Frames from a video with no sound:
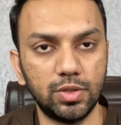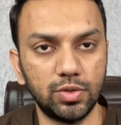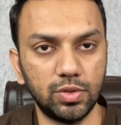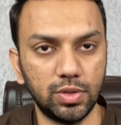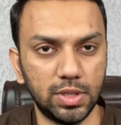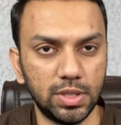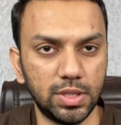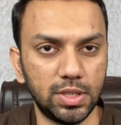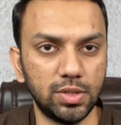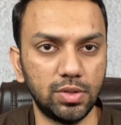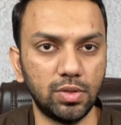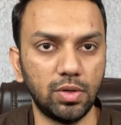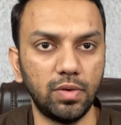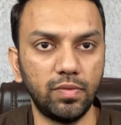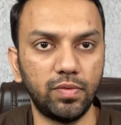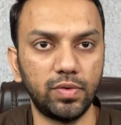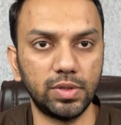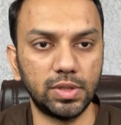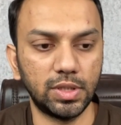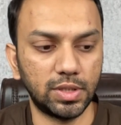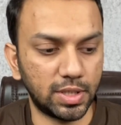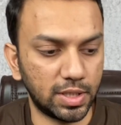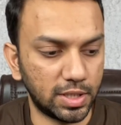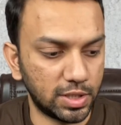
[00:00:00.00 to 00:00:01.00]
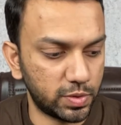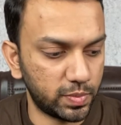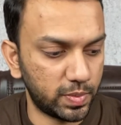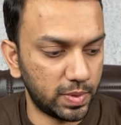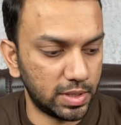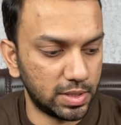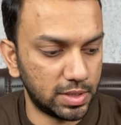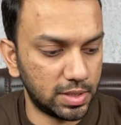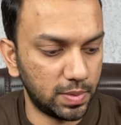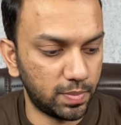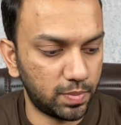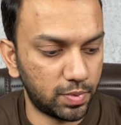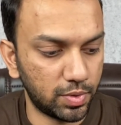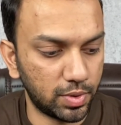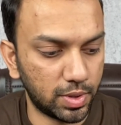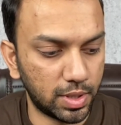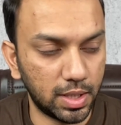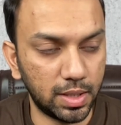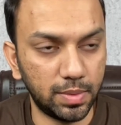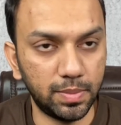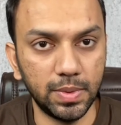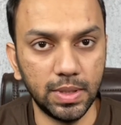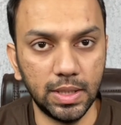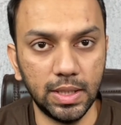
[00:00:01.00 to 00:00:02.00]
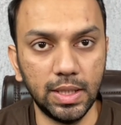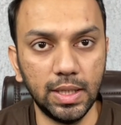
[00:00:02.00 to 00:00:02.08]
So this is all for the transparency program.